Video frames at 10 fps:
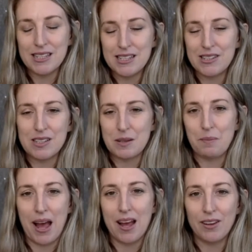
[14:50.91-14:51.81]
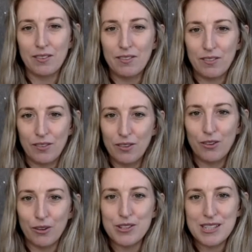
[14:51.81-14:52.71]
It's just about
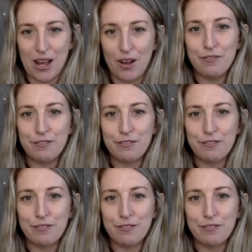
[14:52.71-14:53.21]
yourself.